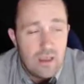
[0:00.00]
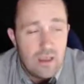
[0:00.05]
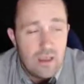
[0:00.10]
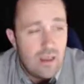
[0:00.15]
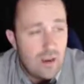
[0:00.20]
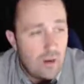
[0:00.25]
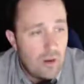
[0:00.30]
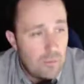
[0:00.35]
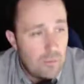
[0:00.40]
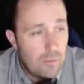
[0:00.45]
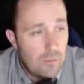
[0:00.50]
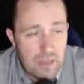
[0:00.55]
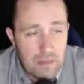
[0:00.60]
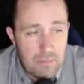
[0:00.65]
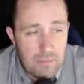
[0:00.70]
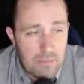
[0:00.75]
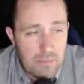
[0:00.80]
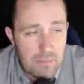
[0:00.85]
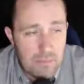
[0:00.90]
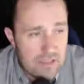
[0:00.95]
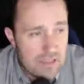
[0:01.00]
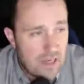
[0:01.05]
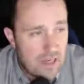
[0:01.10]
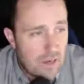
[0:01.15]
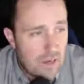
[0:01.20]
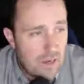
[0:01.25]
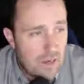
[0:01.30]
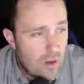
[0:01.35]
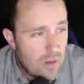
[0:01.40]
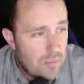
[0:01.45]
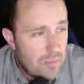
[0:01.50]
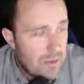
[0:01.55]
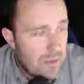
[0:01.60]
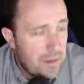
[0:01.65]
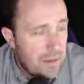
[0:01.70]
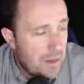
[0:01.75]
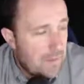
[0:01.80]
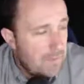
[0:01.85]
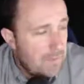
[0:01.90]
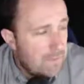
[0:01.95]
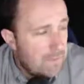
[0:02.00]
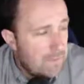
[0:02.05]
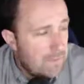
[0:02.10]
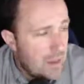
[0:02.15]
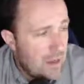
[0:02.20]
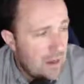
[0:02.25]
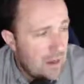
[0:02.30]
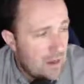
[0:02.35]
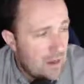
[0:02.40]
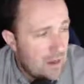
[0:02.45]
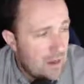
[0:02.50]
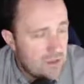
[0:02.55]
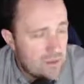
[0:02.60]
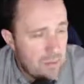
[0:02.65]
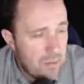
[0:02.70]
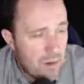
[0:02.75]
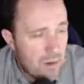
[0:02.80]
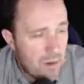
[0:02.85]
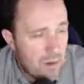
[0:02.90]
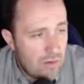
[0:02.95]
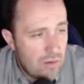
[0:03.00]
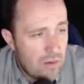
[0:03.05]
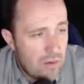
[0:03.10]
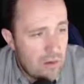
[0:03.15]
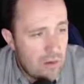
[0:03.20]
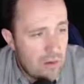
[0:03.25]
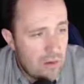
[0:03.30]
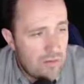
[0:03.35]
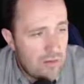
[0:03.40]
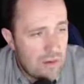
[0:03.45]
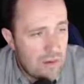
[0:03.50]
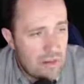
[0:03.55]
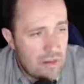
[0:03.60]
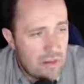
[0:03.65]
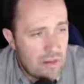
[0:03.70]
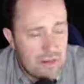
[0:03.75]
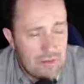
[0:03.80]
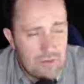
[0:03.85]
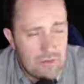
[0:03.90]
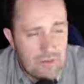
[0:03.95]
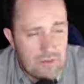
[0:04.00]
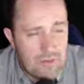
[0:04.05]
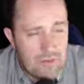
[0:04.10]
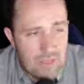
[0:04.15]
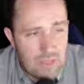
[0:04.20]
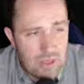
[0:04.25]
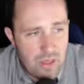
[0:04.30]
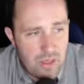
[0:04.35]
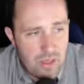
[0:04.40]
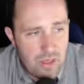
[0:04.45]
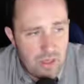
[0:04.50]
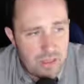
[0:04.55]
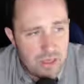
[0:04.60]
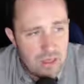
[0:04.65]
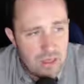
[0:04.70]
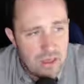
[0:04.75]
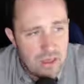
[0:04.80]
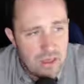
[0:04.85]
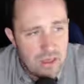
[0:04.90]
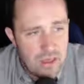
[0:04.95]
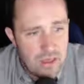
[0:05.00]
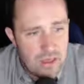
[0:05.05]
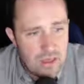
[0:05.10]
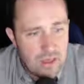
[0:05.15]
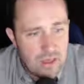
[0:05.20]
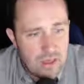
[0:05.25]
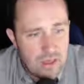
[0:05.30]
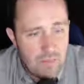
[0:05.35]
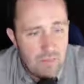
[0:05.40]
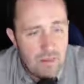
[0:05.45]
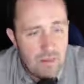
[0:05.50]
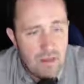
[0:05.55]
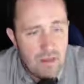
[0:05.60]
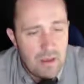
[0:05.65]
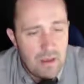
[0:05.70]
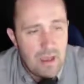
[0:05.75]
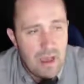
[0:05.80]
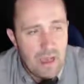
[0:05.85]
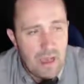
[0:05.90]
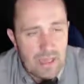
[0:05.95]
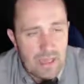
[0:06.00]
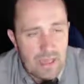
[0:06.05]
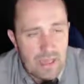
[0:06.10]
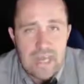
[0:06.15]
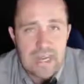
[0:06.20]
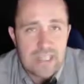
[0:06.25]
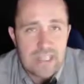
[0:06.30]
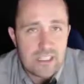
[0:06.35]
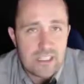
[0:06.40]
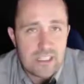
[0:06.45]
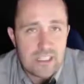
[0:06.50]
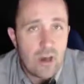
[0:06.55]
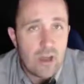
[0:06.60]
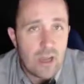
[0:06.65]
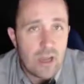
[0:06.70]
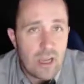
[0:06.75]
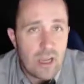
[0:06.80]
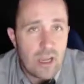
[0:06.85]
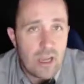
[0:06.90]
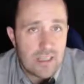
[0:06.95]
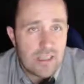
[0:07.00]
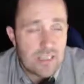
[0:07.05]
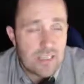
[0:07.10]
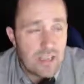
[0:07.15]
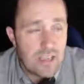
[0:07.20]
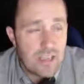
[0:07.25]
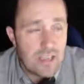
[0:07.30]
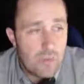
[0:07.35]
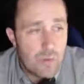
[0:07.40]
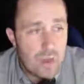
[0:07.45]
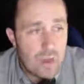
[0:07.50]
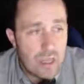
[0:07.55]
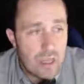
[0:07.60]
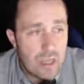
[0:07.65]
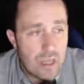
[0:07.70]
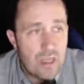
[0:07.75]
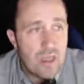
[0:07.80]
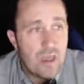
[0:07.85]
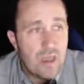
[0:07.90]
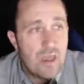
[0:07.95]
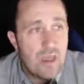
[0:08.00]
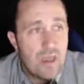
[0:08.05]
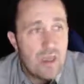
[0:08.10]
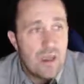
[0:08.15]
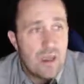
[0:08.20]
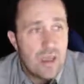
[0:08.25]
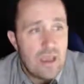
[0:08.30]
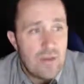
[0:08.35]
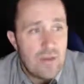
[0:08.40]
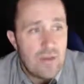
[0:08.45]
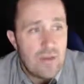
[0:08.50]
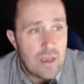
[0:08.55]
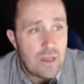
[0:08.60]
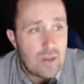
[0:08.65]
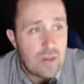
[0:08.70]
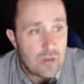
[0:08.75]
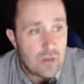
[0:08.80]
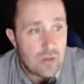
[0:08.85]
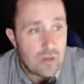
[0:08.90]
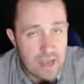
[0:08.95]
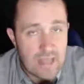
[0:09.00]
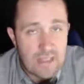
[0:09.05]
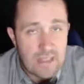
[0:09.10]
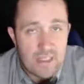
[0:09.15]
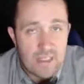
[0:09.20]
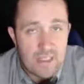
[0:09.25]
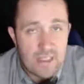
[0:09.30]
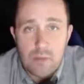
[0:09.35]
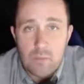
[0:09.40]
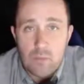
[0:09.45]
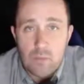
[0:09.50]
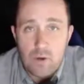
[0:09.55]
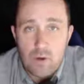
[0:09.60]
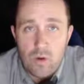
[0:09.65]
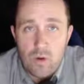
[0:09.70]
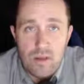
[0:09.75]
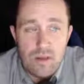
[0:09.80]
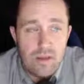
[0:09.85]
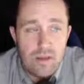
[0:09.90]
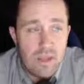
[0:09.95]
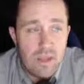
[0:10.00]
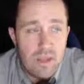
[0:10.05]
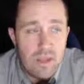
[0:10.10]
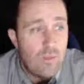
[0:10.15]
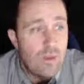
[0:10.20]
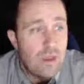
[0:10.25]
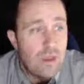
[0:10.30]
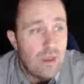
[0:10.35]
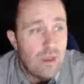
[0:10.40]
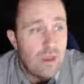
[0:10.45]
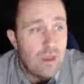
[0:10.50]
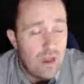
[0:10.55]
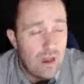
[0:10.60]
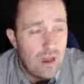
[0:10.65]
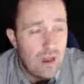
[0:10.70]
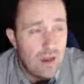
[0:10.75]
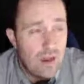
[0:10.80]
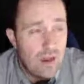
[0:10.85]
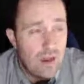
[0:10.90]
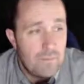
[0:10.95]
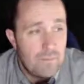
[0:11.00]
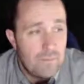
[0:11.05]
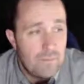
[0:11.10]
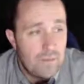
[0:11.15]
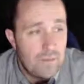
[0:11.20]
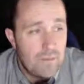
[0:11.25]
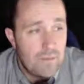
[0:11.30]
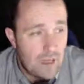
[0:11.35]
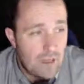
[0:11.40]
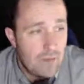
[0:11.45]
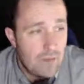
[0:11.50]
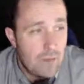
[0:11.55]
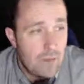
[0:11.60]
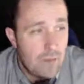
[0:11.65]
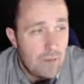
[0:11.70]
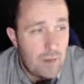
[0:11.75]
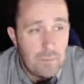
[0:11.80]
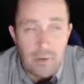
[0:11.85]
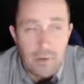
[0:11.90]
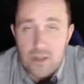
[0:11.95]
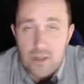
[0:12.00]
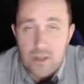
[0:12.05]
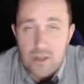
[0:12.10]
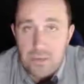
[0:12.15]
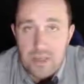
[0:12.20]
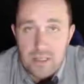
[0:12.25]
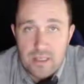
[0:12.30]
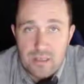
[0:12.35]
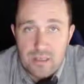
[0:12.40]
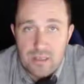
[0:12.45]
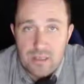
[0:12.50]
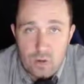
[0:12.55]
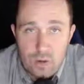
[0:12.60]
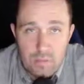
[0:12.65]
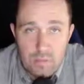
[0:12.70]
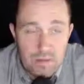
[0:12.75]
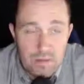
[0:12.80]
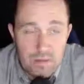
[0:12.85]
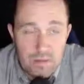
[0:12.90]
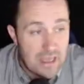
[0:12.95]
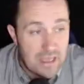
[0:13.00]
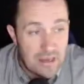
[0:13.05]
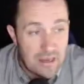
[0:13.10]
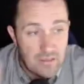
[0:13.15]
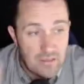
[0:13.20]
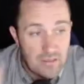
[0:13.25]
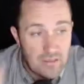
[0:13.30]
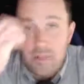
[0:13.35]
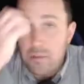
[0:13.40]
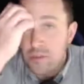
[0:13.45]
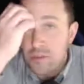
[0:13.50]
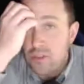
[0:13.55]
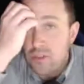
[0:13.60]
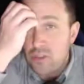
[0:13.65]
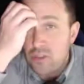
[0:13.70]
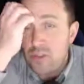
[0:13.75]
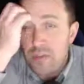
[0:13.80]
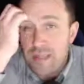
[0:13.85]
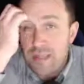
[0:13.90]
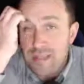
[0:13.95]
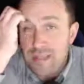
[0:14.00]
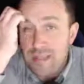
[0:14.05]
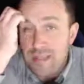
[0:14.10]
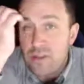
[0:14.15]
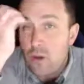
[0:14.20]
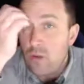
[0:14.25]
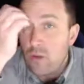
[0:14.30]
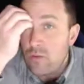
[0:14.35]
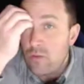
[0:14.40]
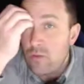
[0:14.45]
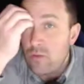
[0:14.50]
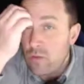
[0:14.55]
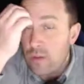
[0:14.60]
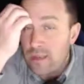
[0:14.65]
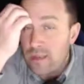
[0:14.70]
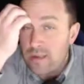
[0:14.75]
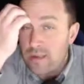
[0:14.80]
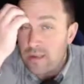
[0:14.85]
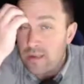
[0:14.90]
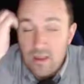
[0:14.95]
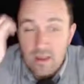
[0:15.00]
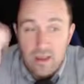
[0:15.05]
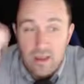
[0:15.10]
you know, pick up things that I want to pick up, uh, small uh, uh kind of fine things. Um, again, it's on us. If we if we train someone and we um, tell them about personal protective equipment, make it available to them, and they don't do it,